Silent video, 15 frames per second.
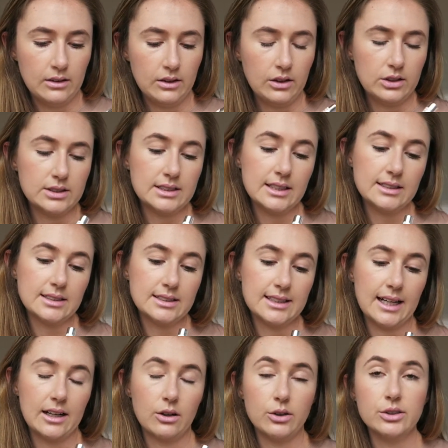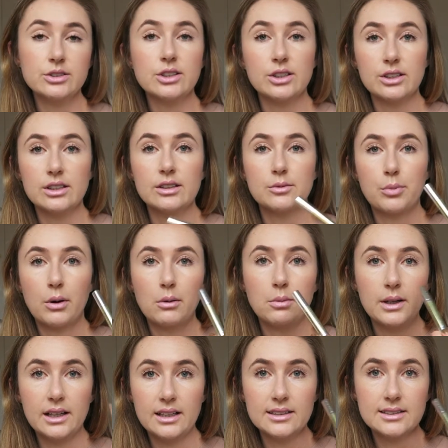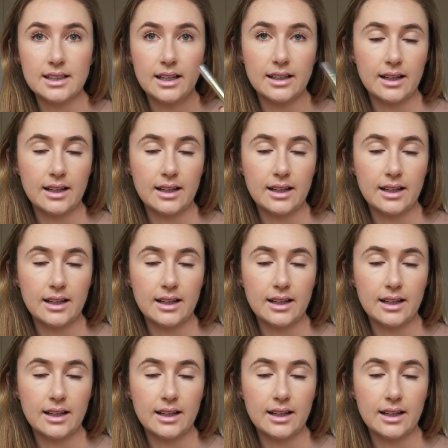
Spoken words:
well, it says it's yellow, so it probably is a